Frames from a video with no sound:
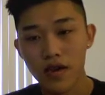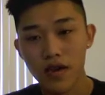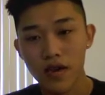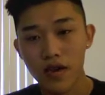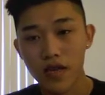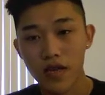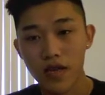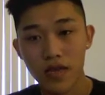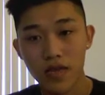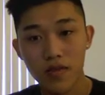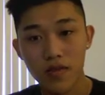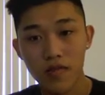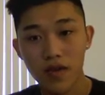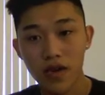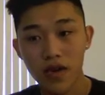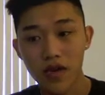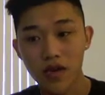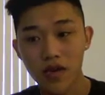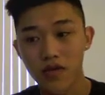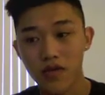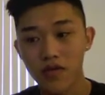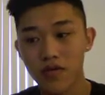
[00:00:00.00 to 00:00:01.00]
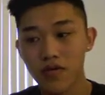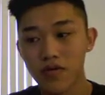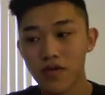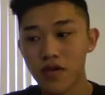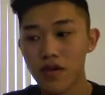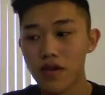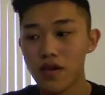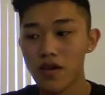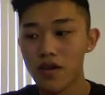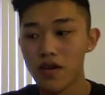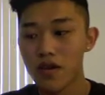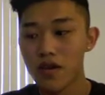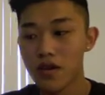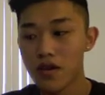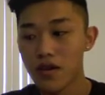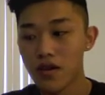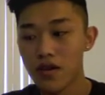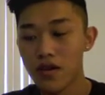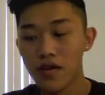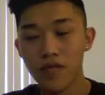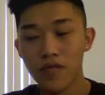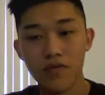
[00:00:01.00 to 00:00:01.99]
It sets them back a turn,
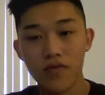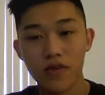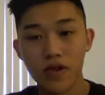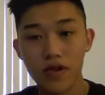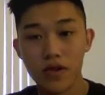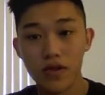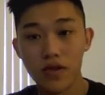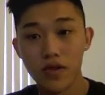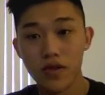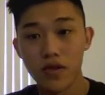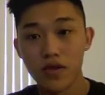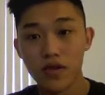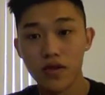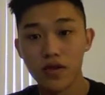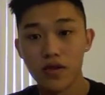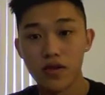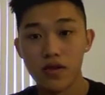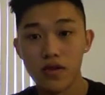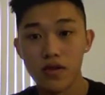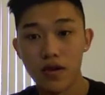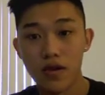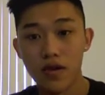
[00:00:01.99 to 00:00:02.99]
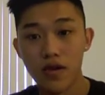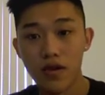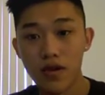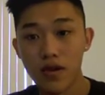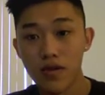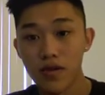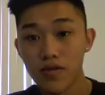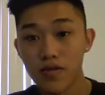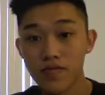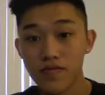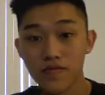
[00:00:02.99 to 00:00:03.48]
plus it